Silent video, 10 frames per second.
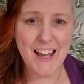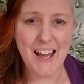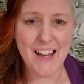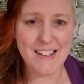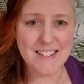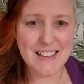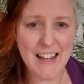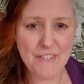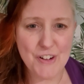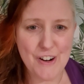and
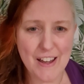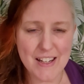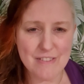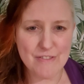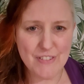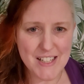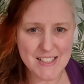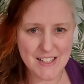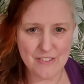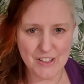clever and
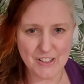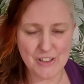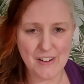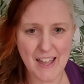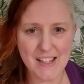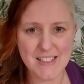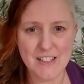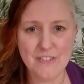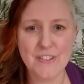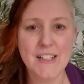inventive and creative.